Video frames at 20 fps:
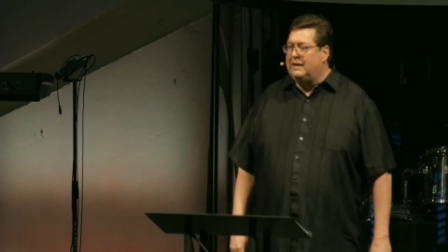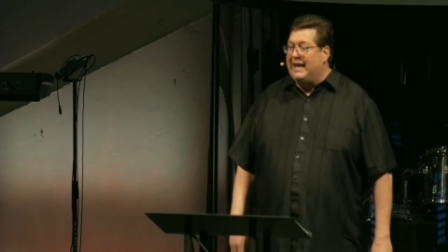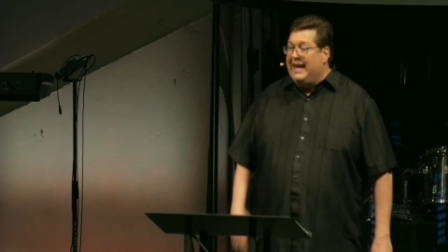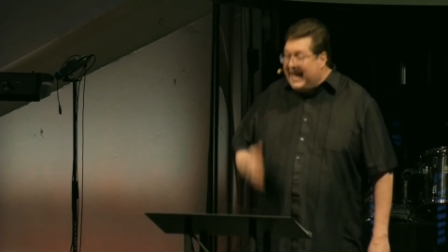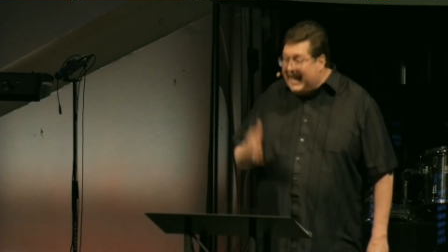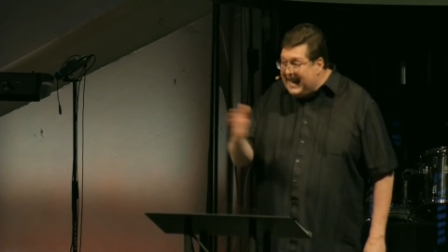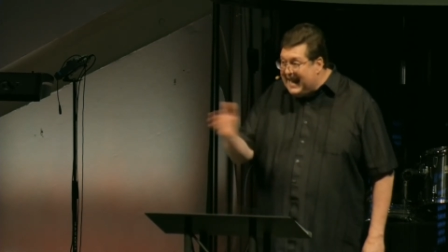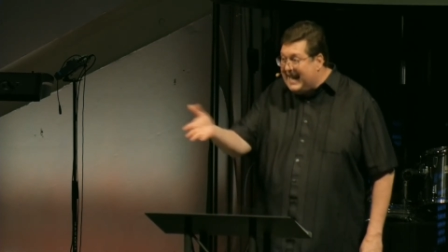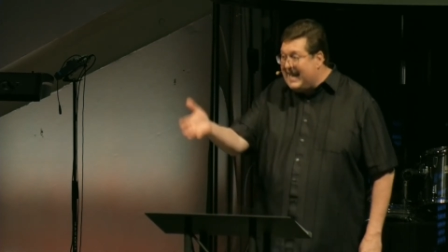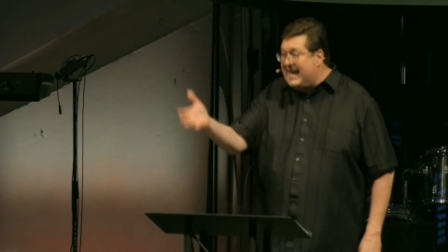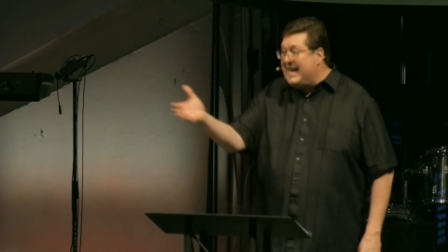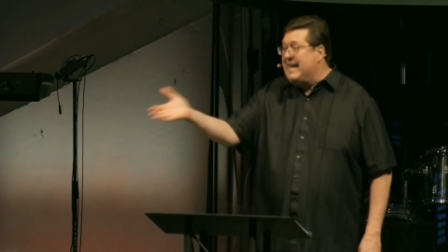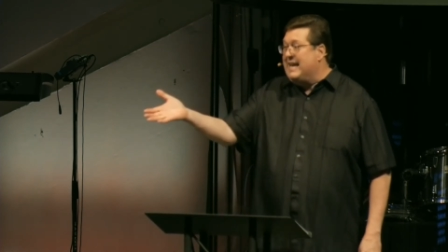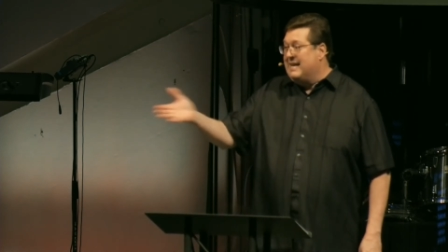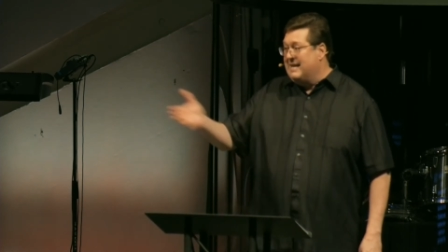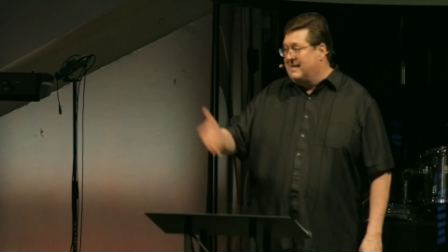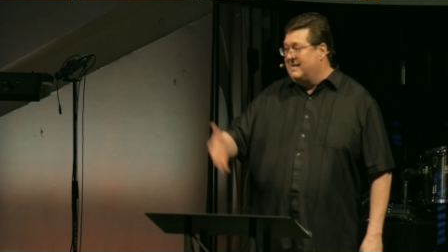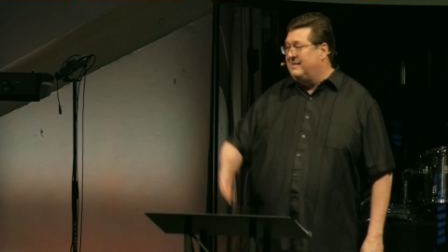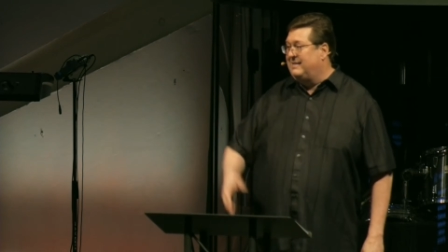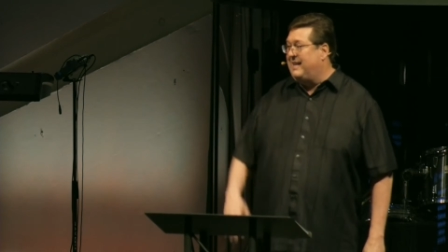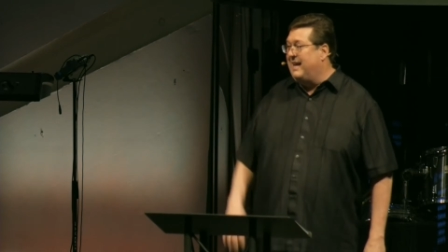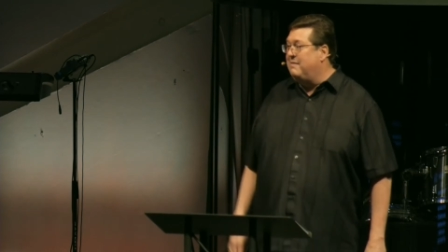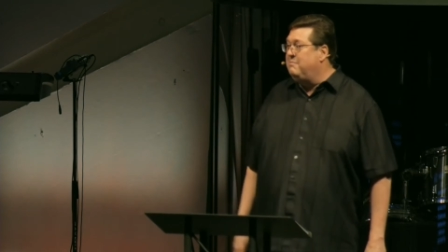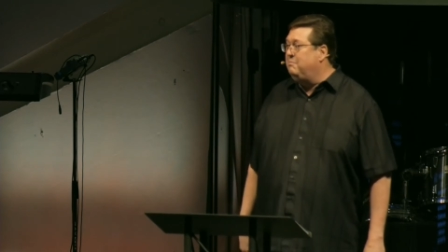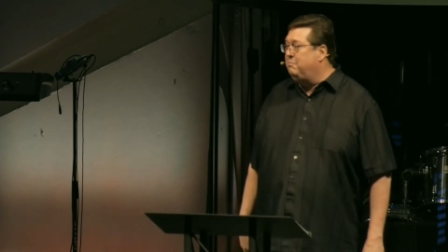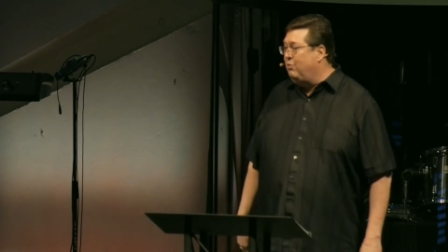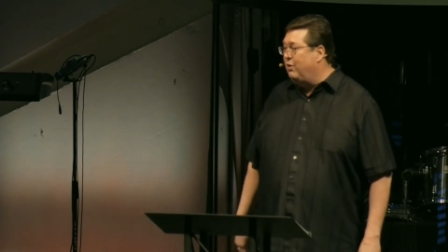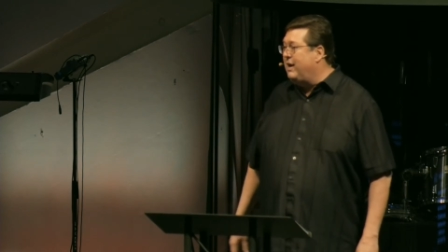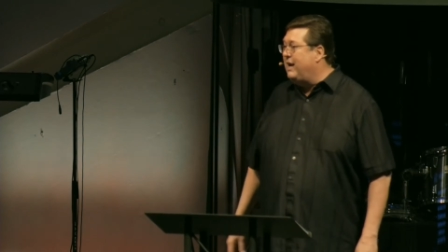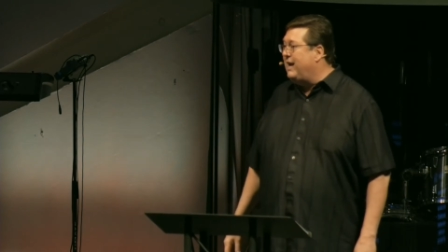He
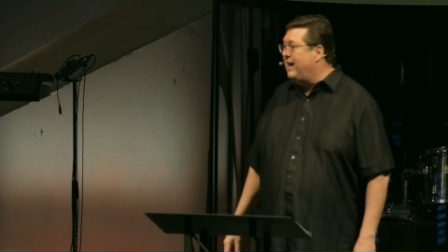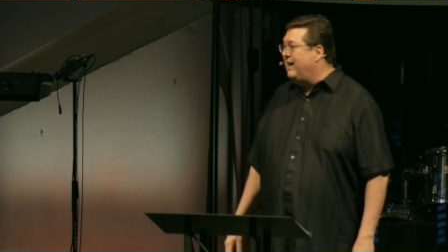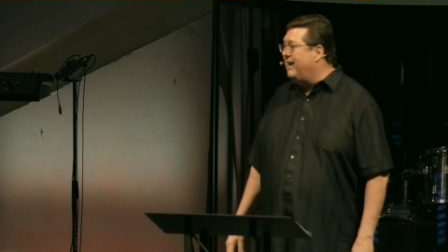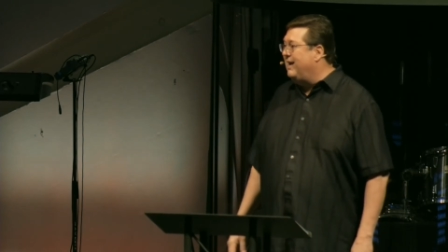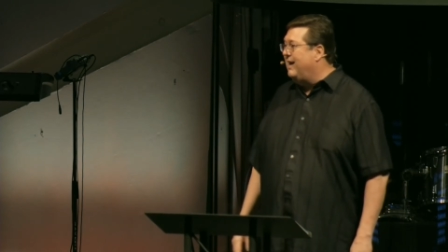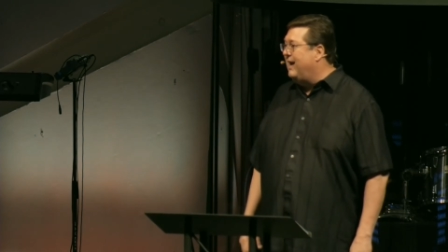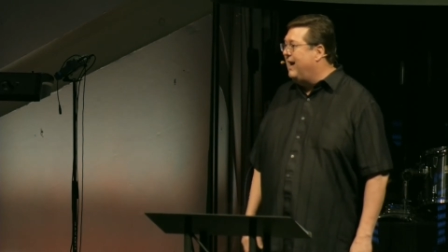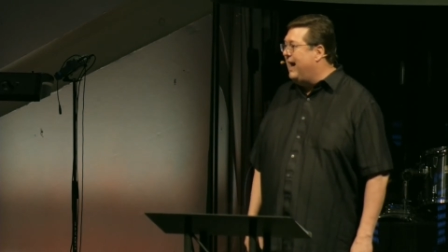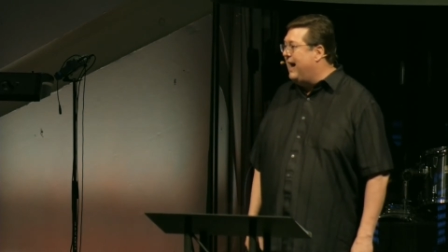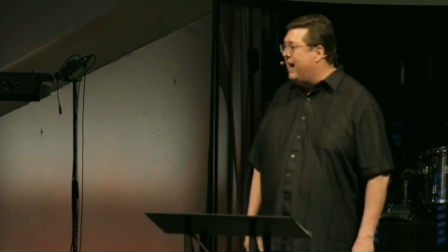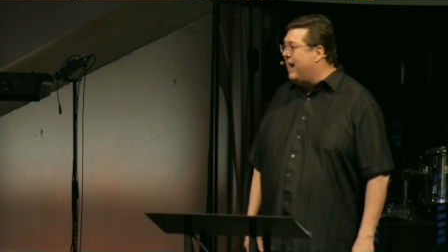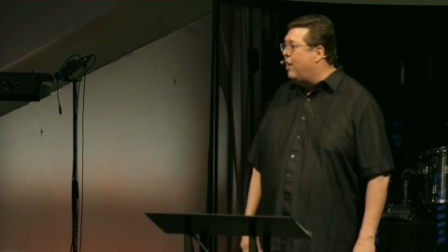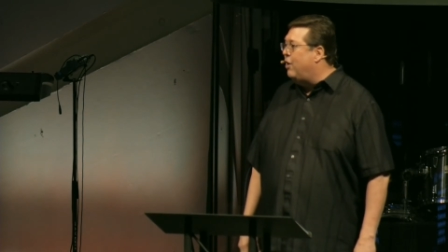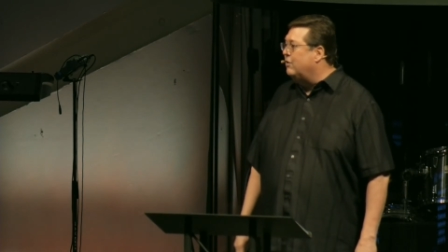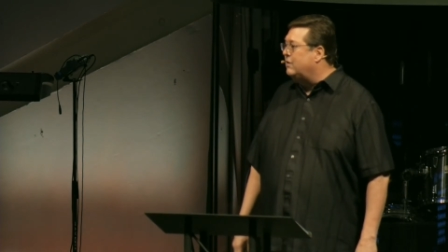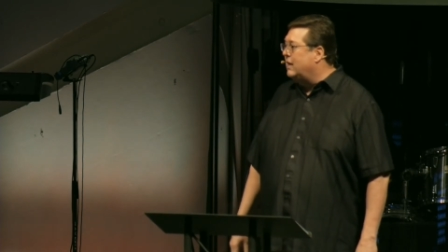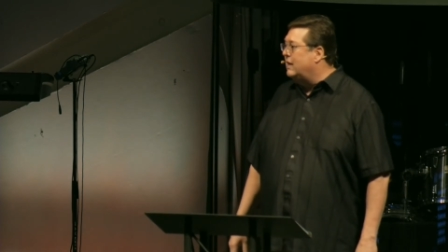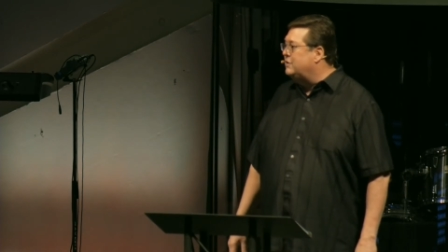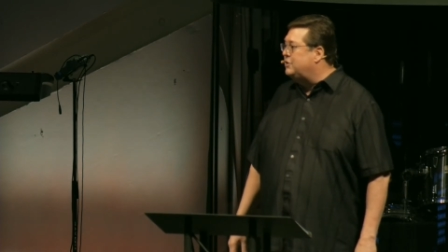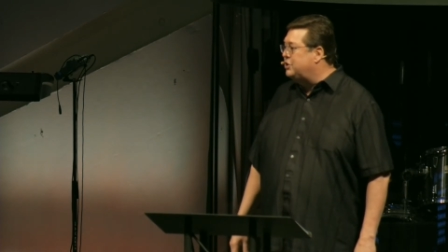can bring out